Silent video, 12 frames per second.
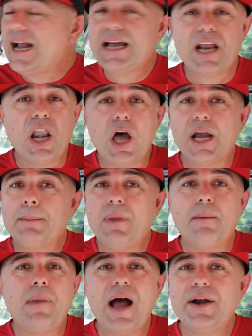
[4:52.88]
got a lot on
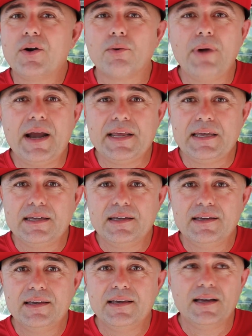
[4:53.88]
my mind already.
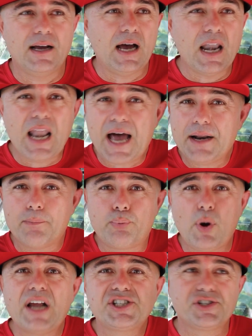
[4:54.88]
A lot of
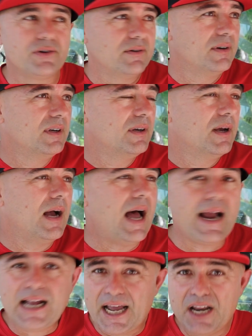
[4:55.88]
pressure.
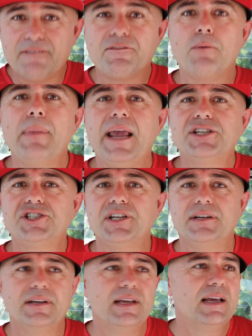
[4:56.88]
I got
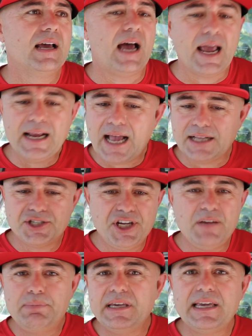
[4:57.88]
information. I got
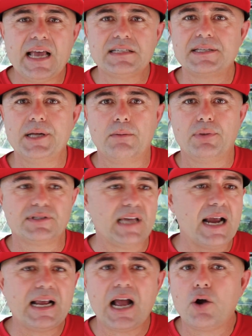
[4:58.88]
GPS numbers.
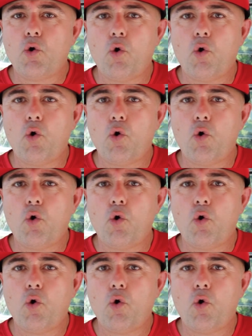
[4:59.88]
I got